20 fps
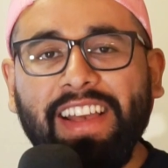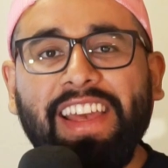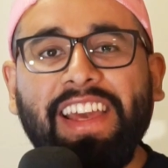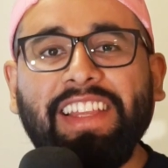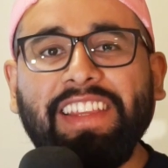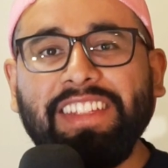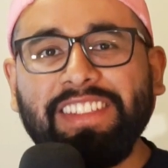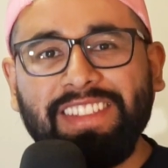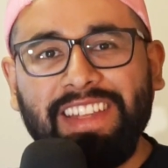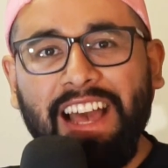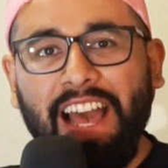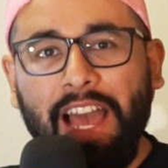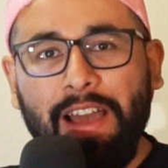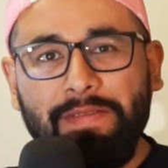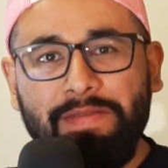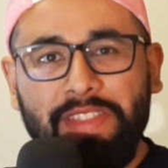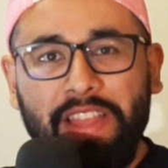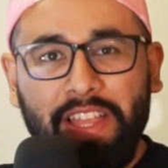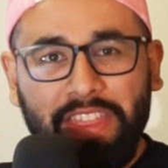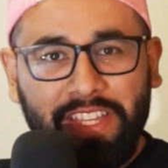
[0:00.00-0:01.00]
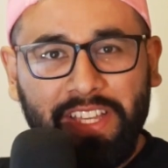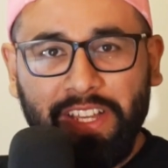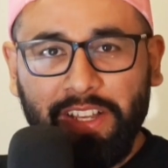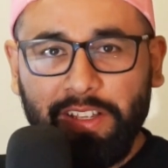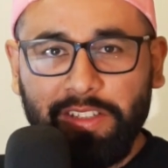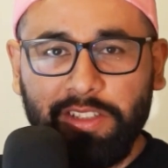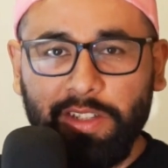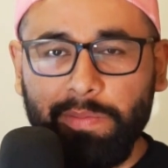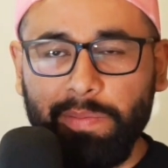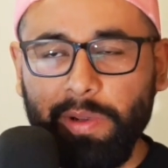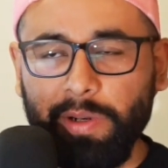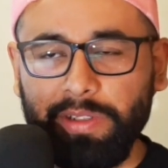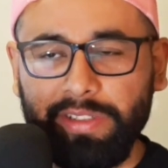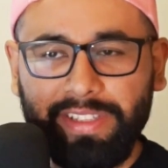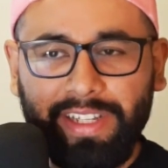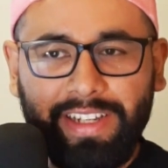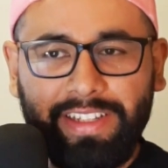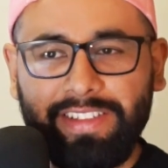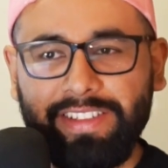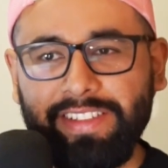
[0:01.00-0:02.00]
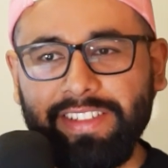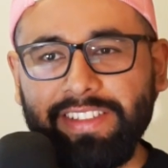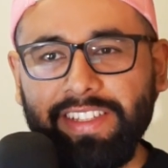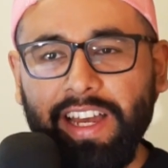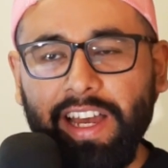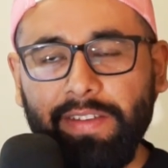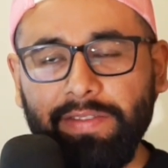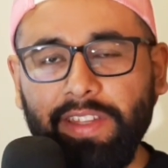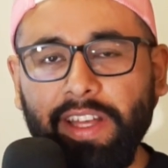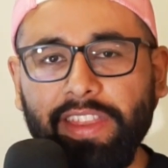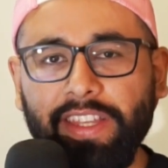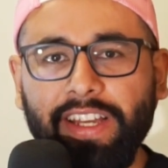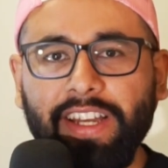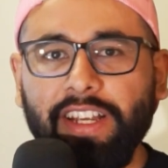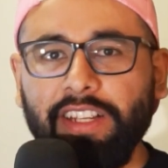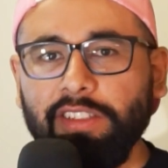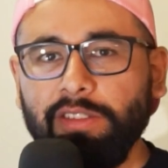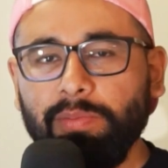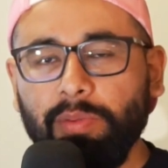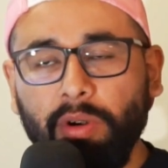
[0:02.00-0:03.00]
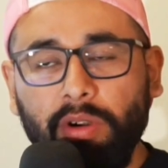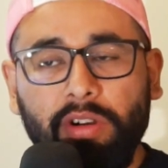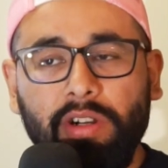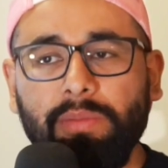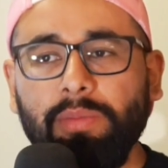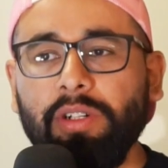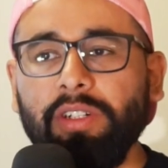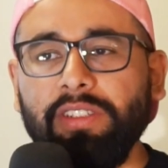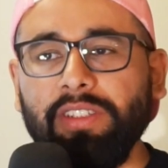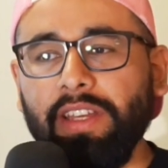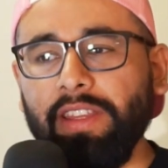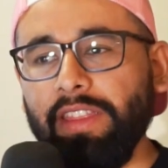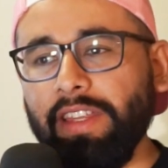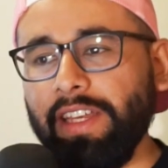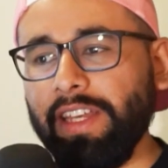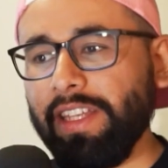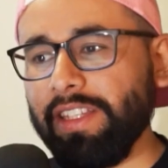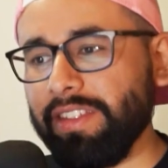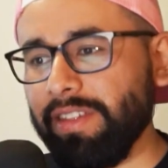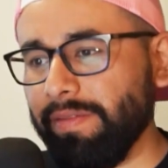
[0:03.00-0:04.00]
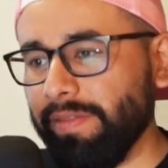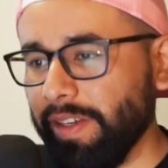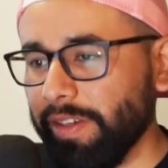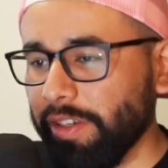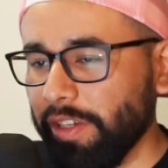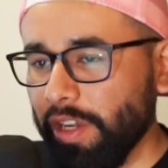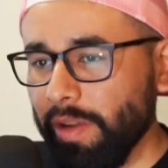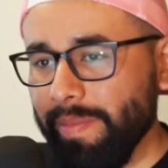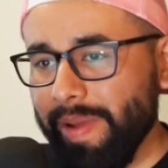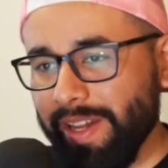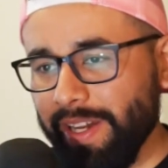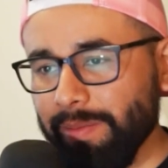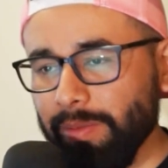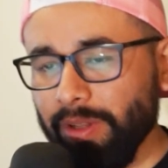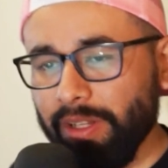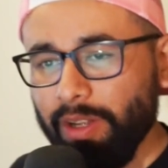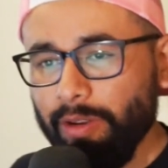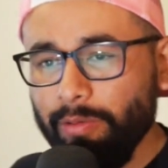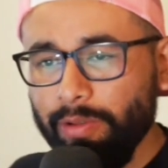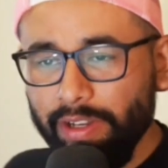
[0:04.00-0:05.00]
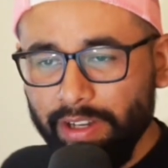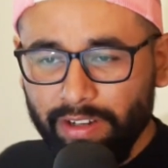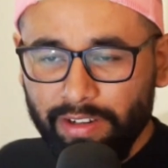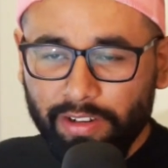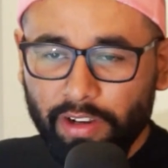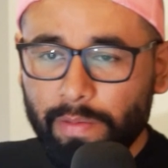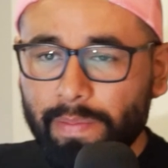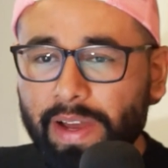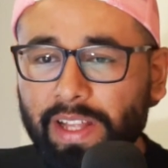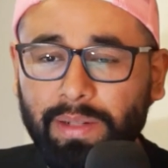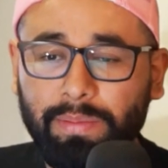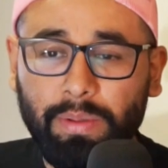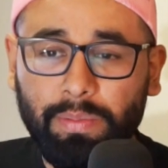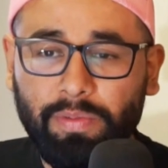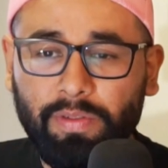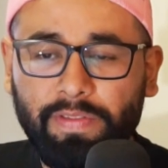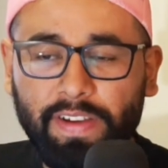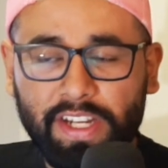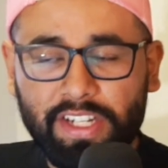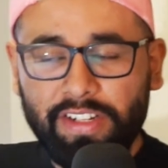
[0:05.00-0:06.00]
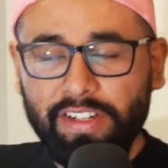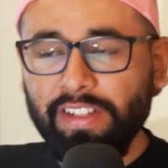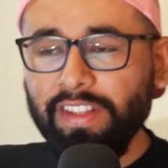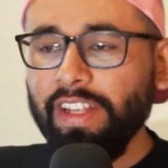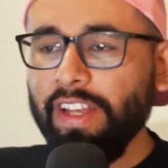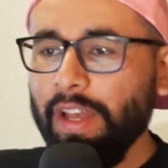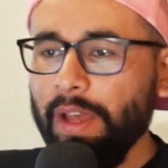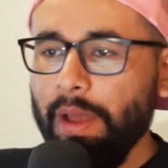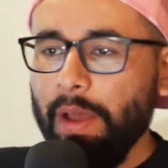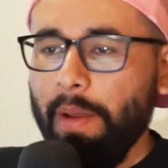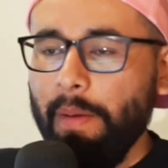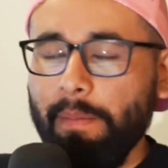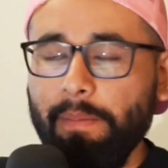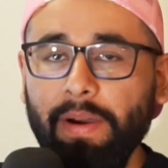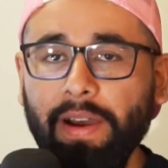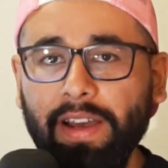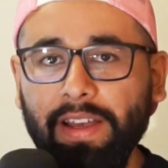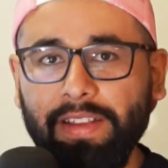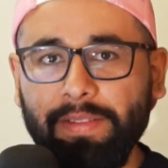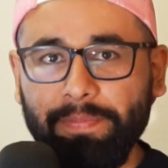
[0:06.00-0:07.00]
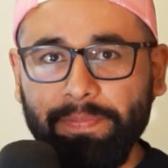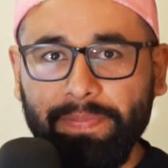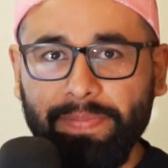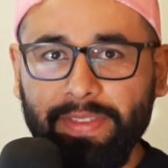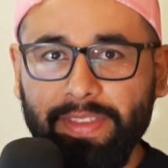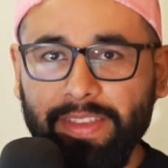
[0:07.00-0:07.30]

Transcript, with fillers: Again, I have nothing against computer scientists. I have nothing against programmers. I think it's a very commendable career, commendable profession, but